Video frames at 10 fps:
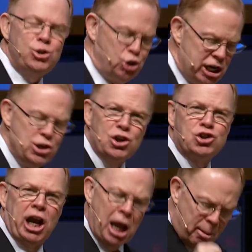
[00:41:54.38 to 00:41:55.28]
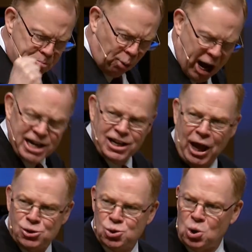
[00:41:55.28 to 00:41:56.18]
Jesus can break
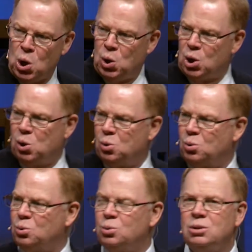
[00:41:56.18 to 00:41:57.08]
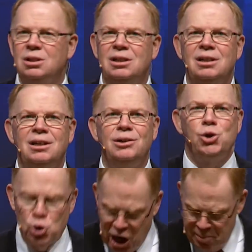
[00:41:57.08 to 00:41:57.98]
that stronghold.
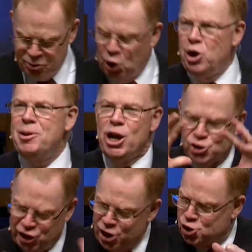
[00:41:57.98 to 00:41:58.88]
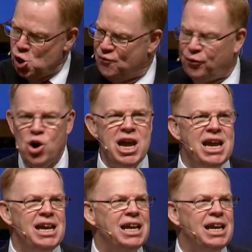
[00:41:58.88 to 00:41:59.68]
You come to Him, He'll set you free.